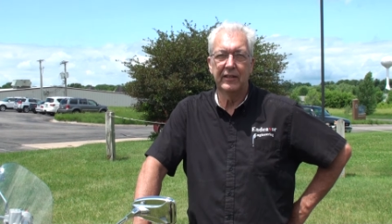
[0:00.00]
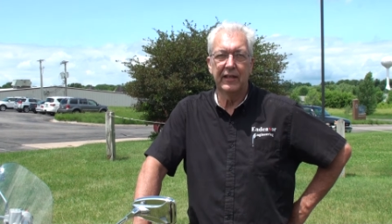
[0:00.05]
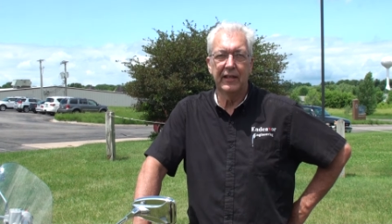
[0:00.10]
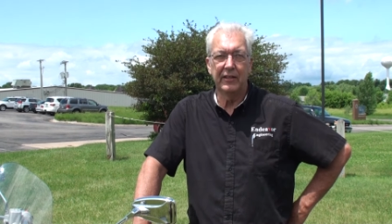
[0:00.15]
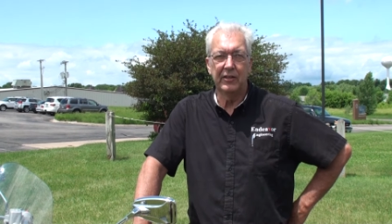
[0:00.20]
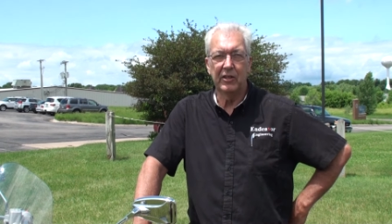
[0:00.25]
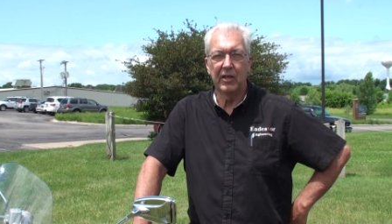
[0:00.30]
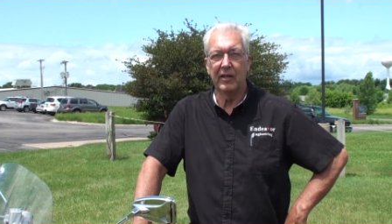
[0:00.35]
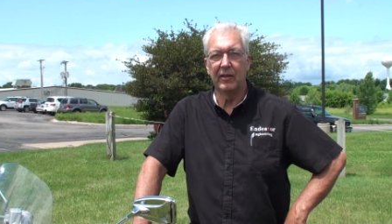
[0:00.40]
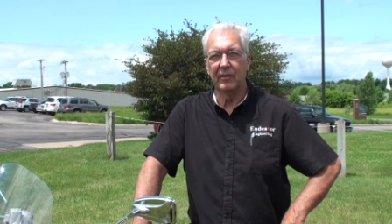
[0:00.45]

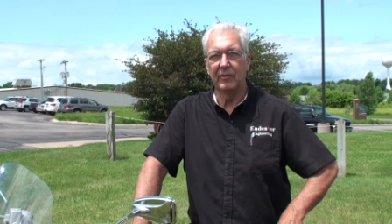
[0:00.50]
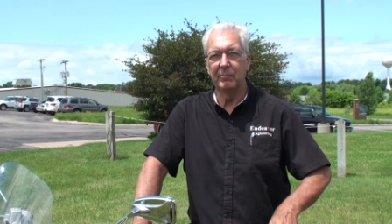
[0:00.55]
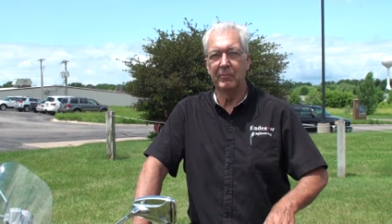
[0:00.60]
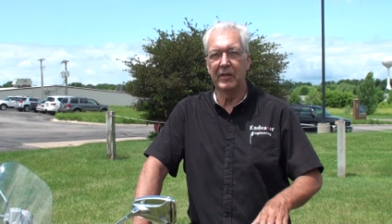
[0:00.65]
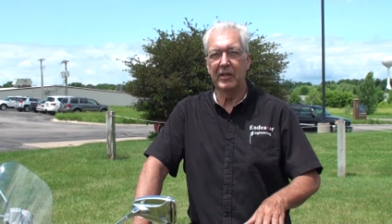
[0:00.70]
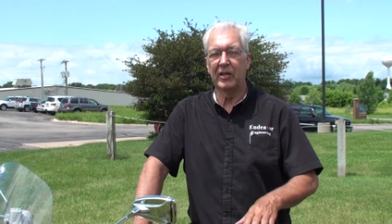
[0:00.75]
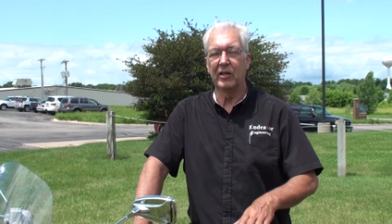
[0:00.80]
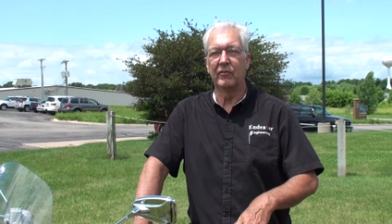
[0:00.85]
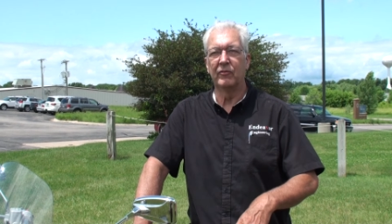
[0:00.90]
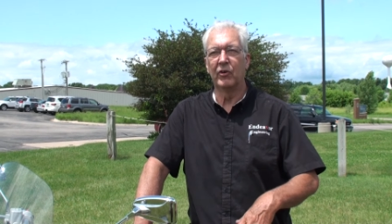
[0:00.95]
It can
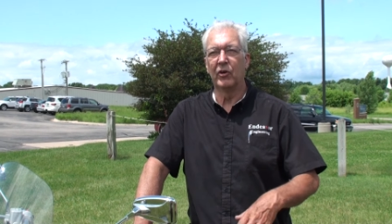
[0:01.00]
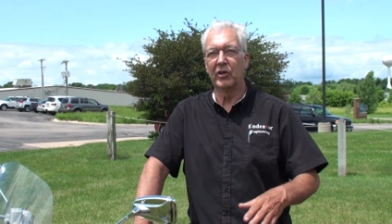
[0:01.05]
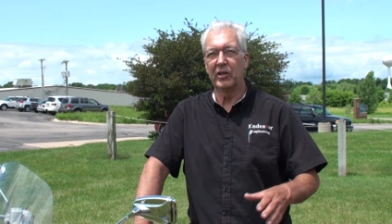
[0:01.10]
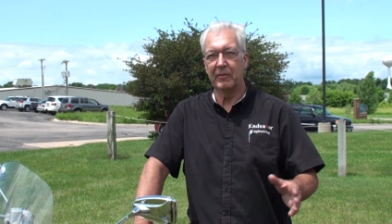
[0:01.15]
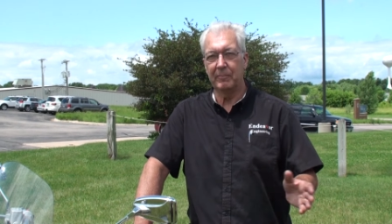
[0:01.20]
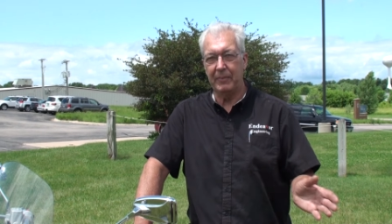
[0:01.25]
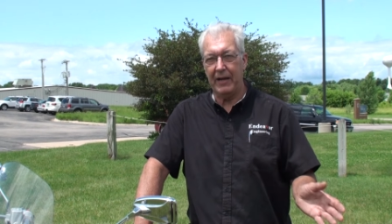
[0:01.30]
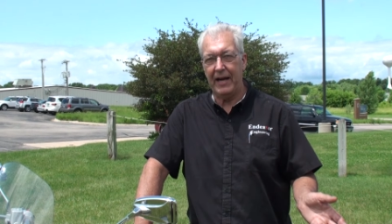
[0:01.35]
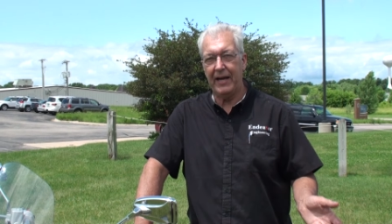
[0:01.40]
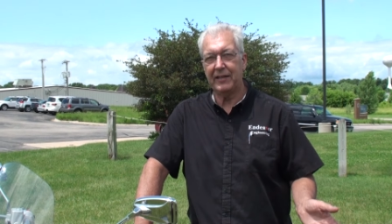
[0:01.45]
be
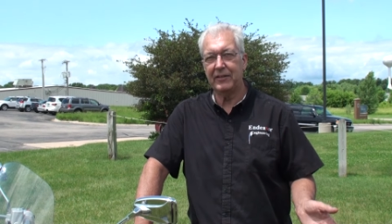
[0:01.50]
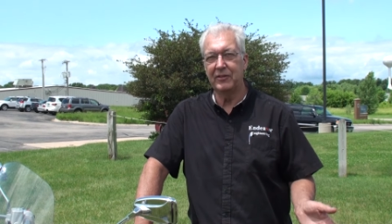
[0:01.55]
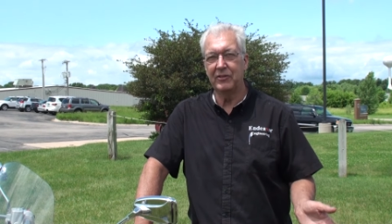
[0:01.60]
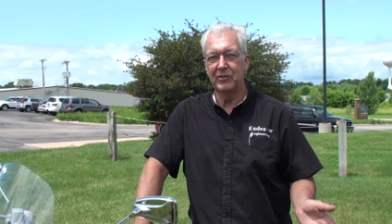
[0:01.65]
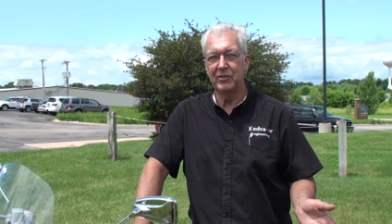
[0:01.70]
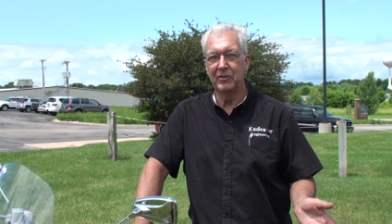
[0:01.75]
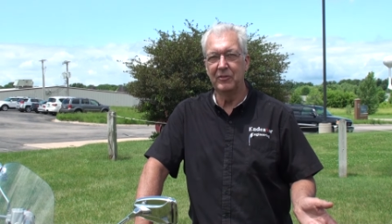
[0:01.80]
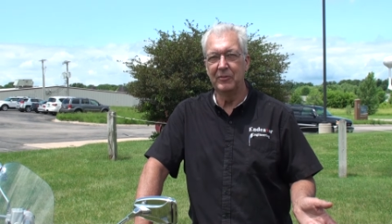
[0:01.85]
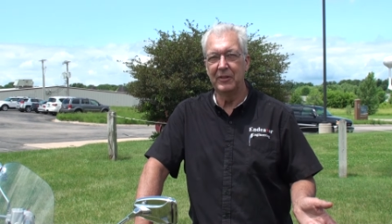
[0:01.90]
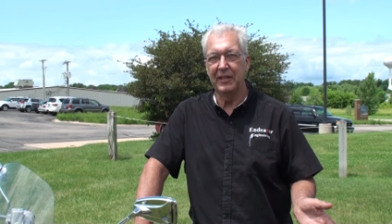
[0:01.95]
converted back
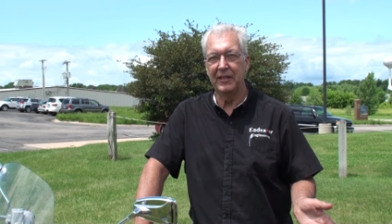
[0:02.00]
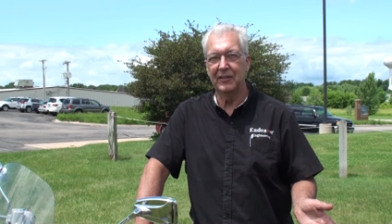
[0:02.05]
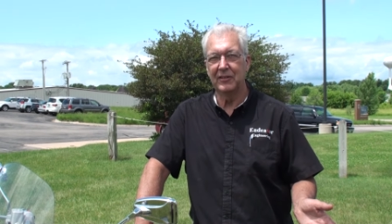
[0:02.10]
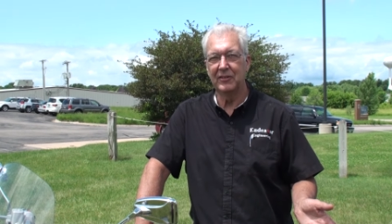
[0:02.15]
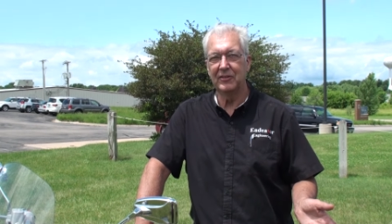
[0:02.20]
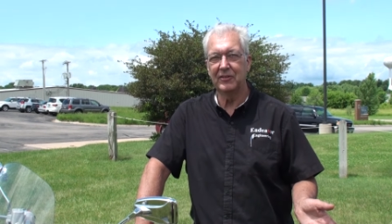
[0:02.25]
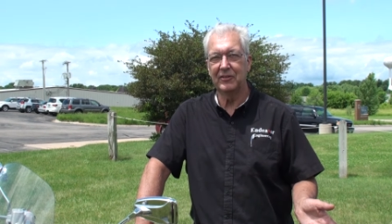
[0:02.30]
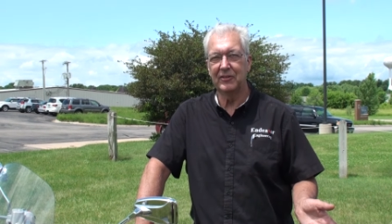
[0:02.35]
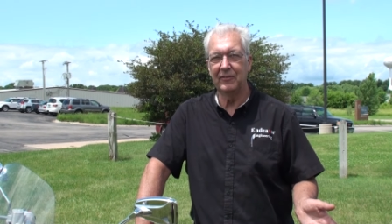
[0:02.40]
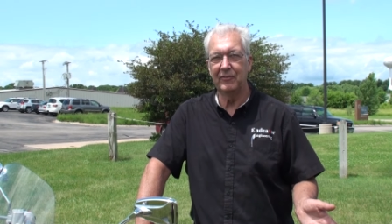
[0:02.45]
to two wheels